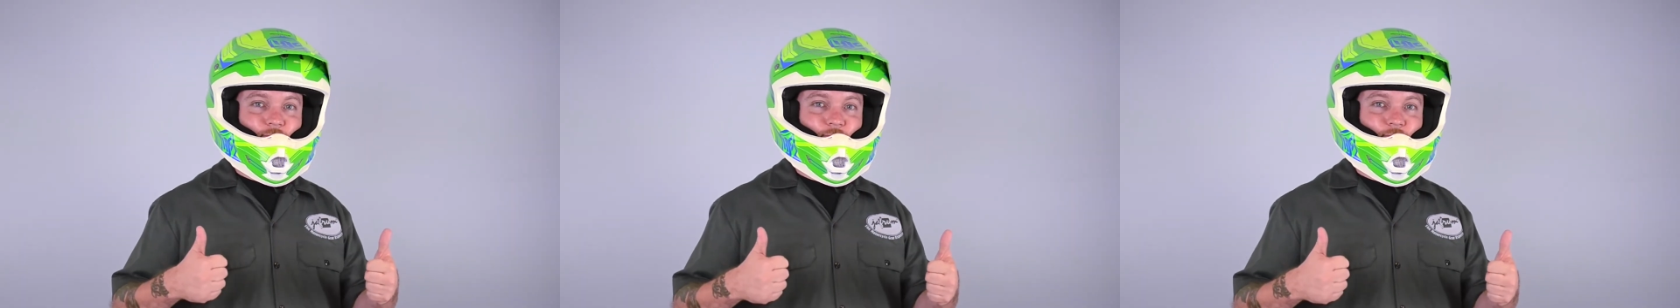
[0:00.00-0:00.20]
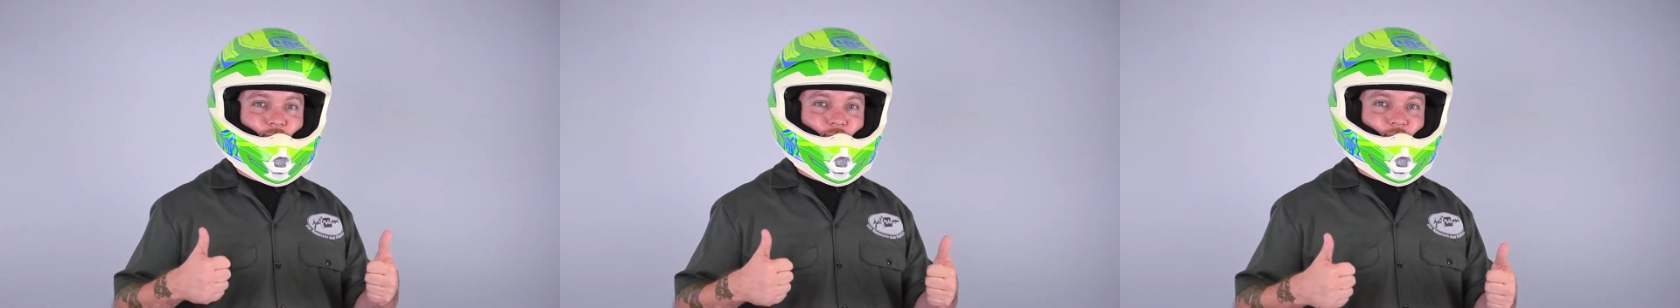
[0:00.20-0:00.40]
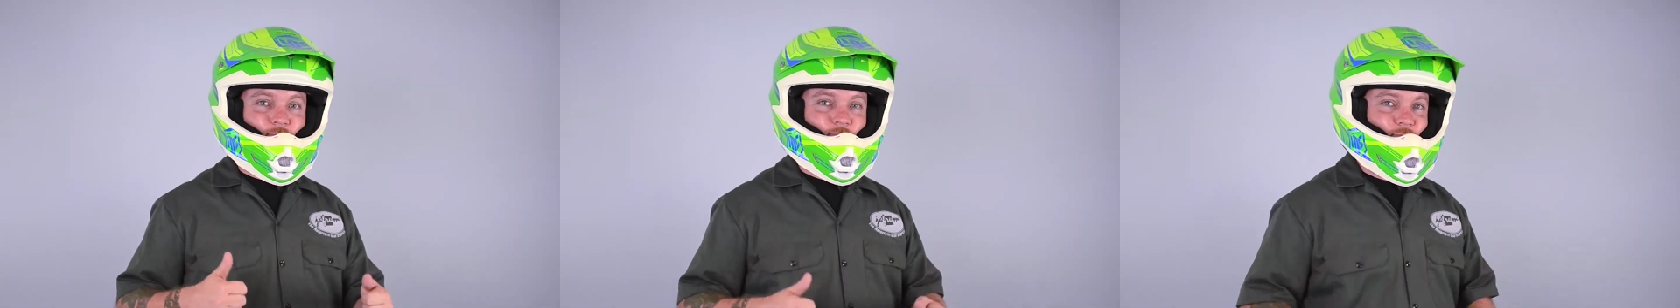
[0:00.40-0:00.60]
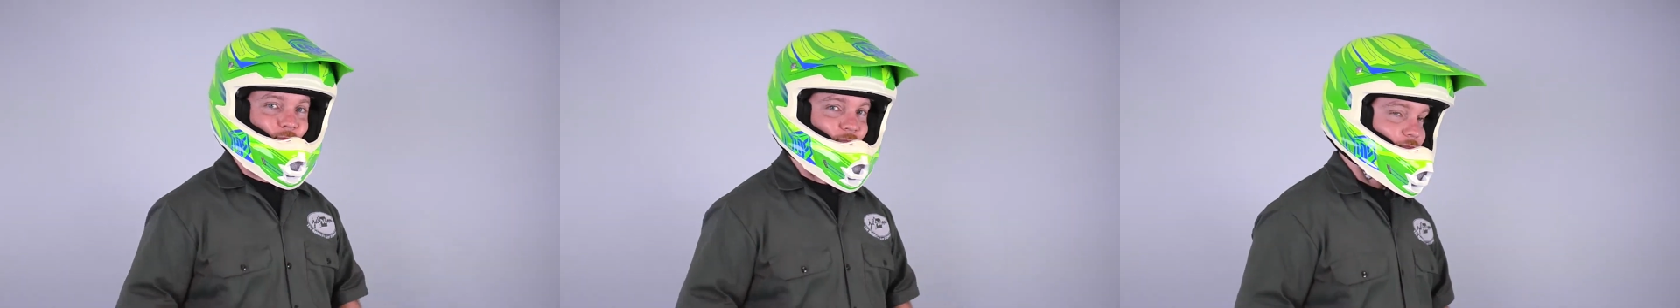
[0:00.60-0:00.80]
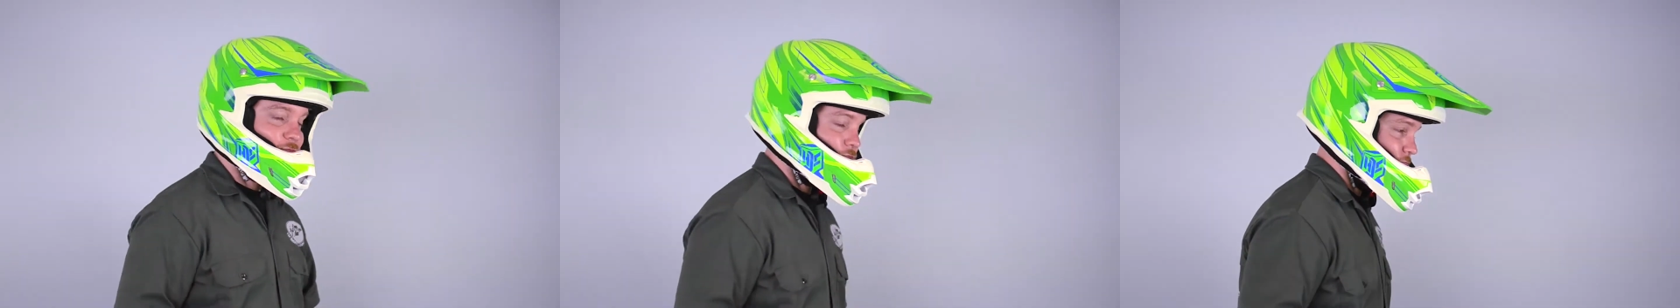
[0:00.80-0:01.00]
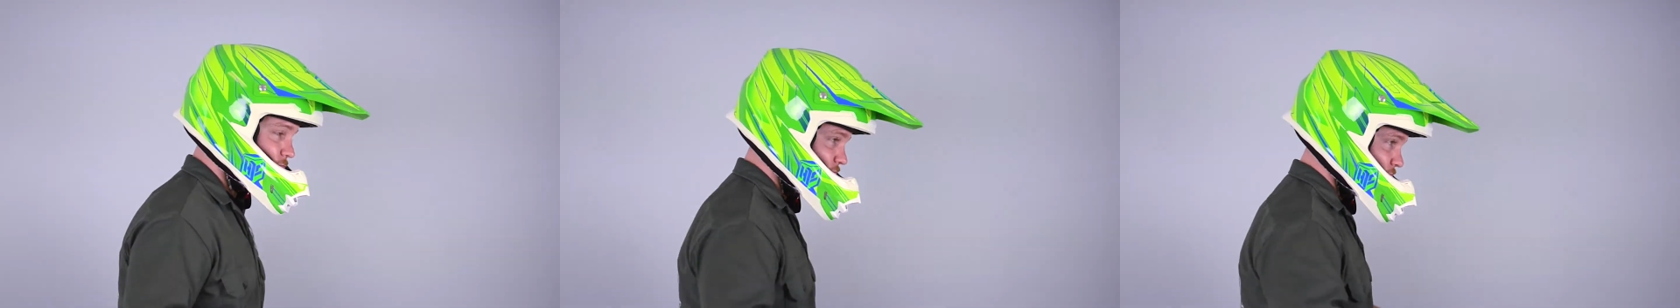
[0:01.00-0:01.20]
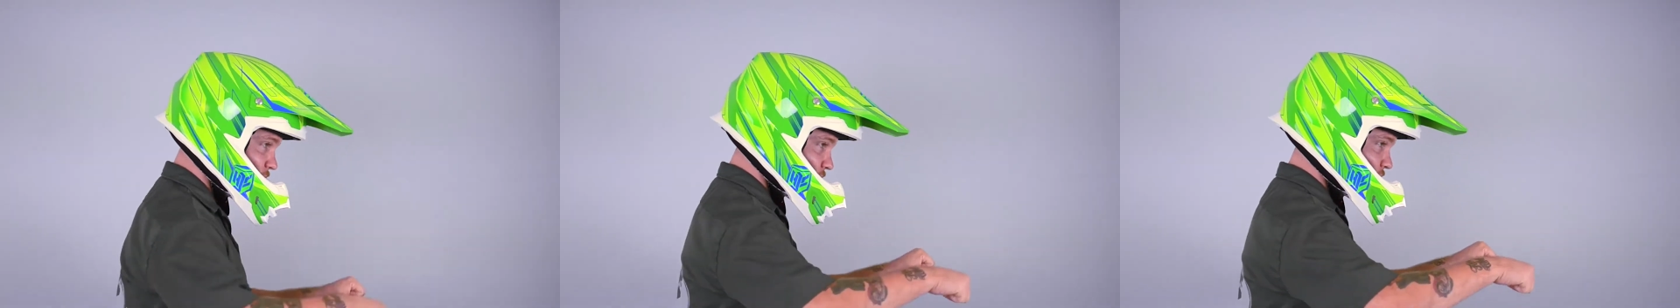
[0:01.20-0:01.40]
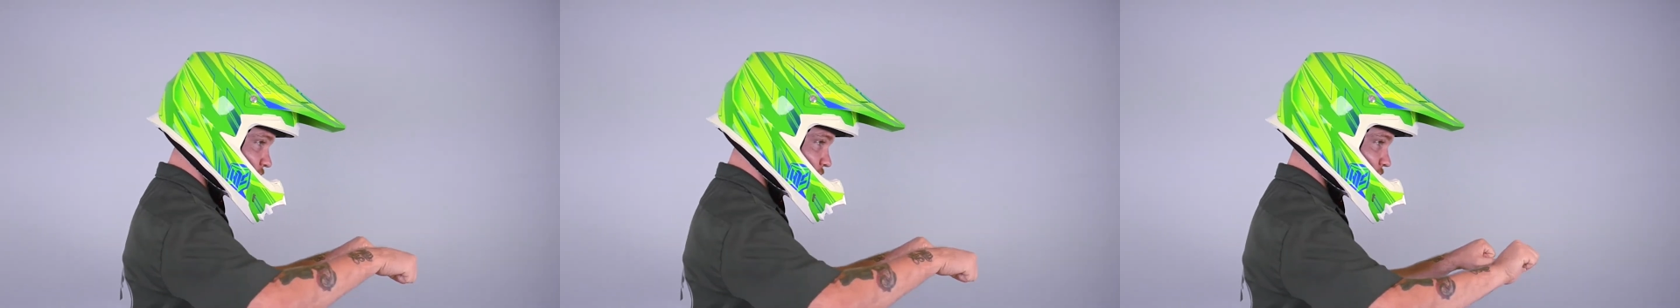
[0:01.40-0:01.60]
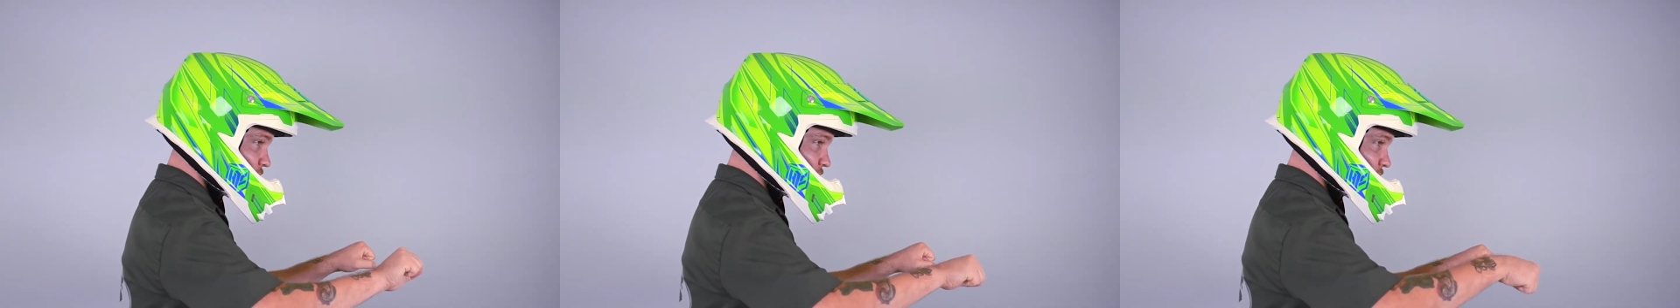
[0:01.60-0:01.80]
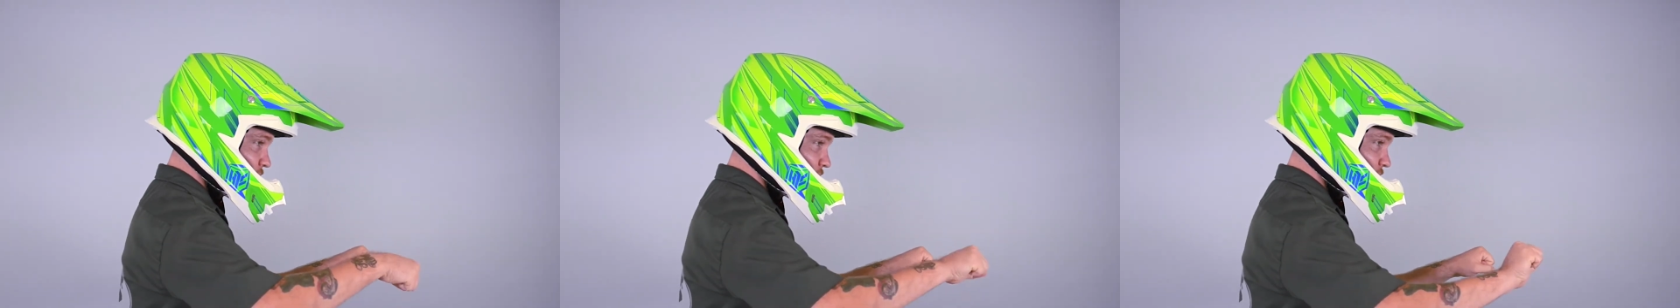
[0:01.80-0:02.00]
And even with my long oval head
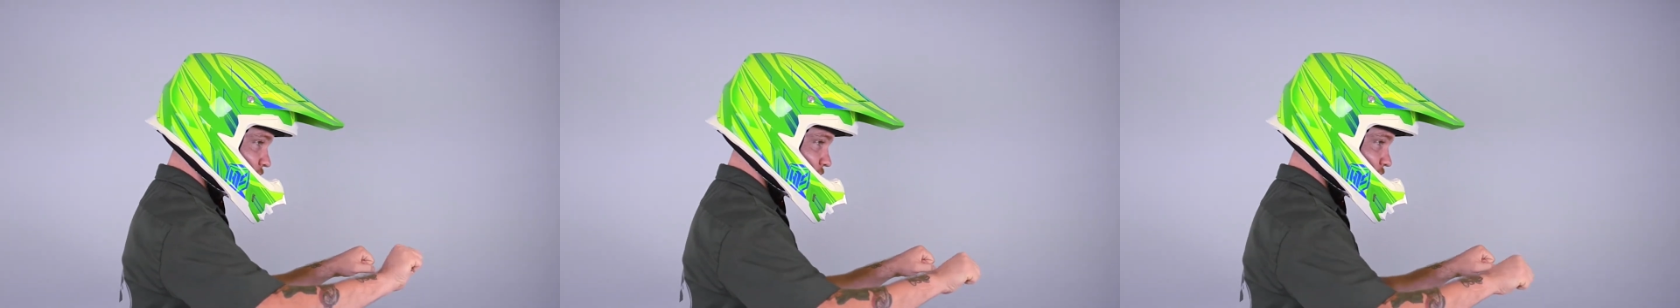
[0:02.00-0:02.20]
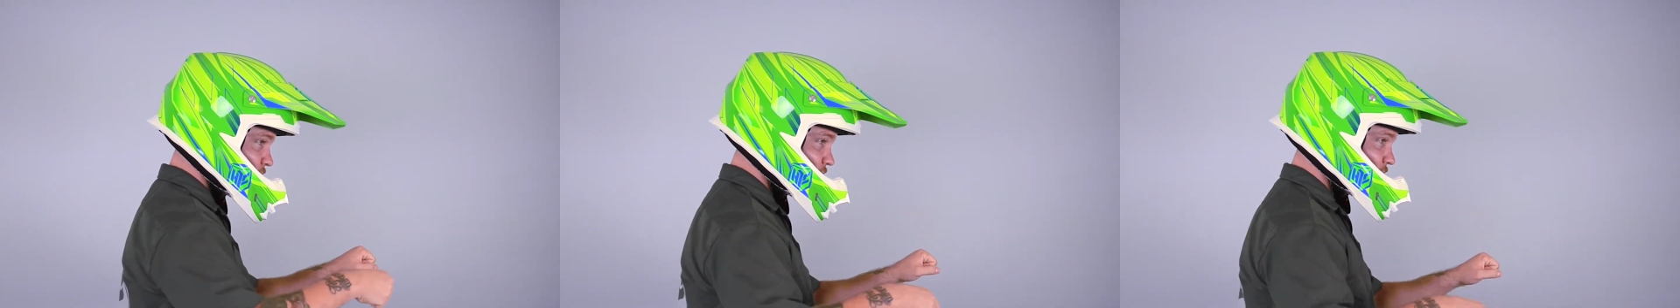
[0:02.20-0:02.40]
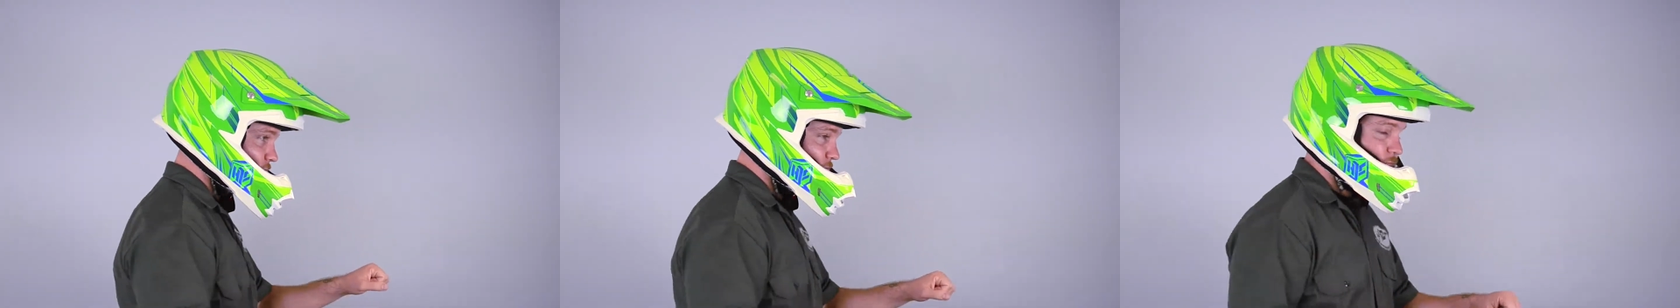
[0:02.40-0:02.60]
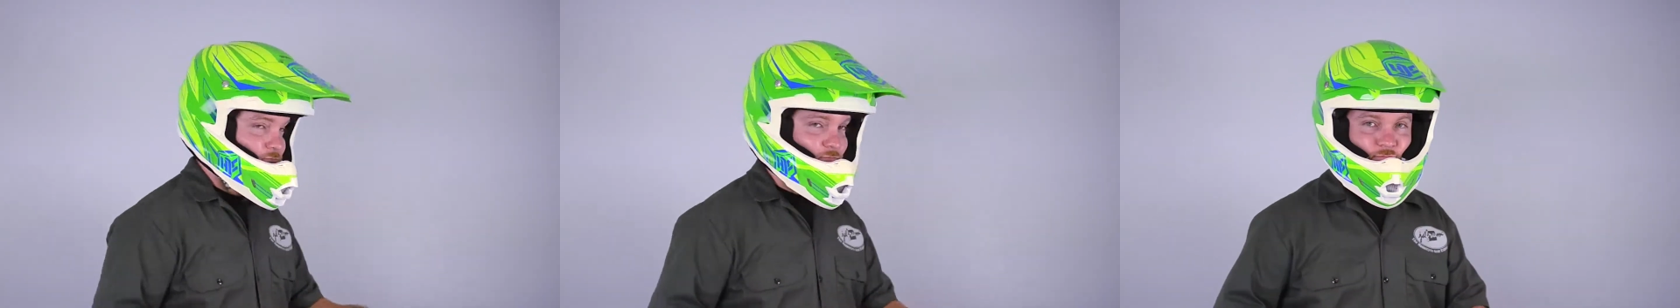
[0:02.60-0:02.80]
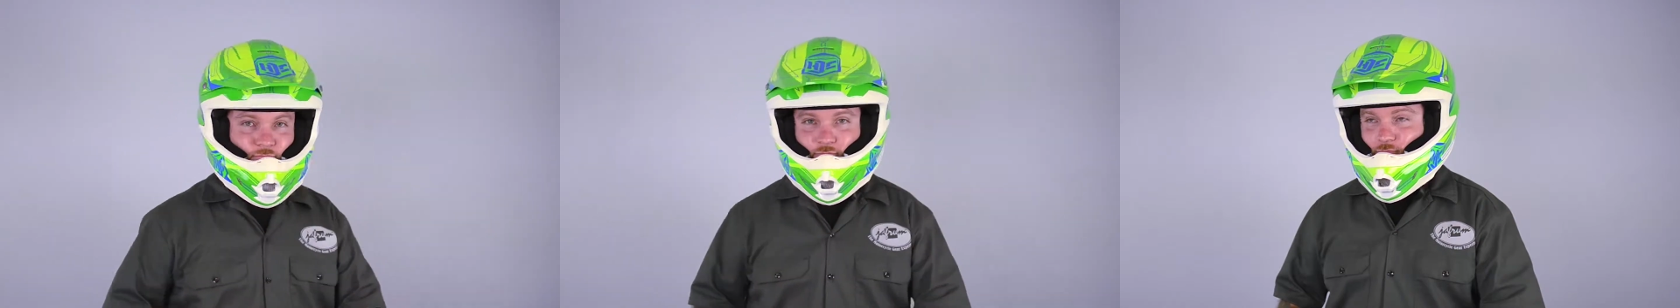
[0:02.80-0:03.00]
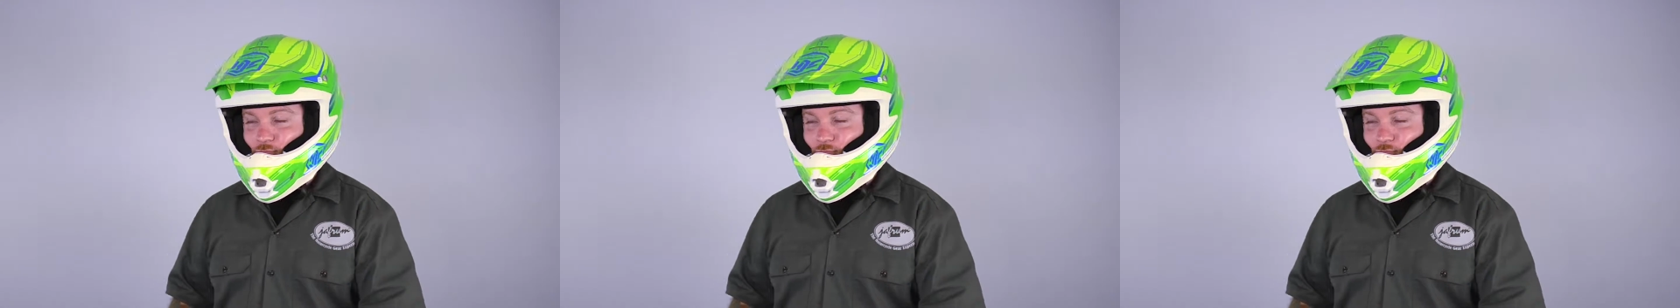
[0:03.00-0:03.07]
form, I could wear this helmet